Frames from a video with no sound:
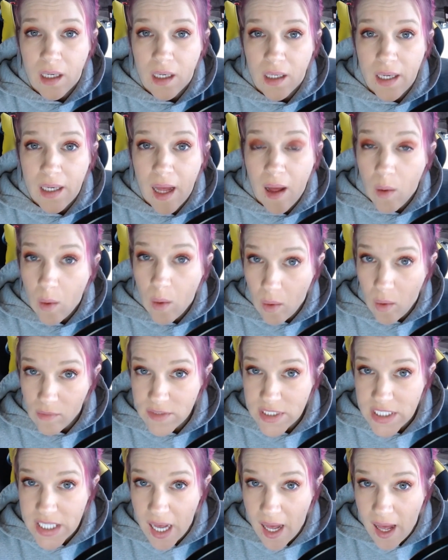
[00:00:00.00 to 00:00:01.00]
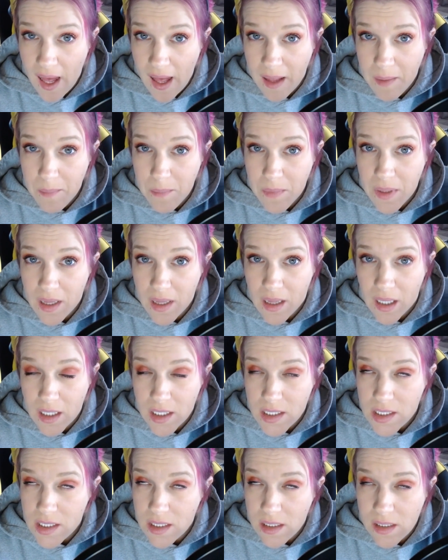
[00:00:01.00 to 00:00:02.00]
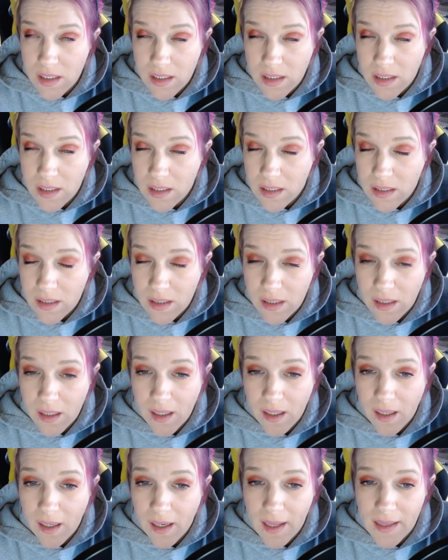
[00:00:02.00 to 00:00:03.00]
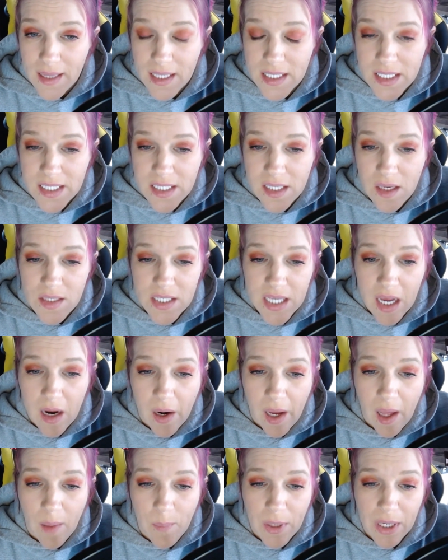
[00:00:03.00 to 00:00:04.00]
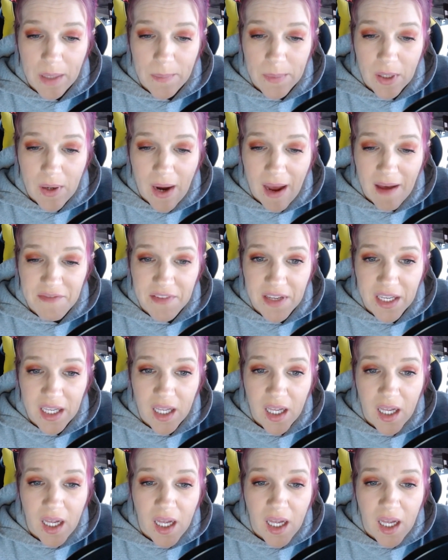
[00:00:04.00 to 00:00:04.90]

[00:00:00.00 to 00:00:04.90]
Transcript: Now, over time, and this is so scary, I'll put up a graphic.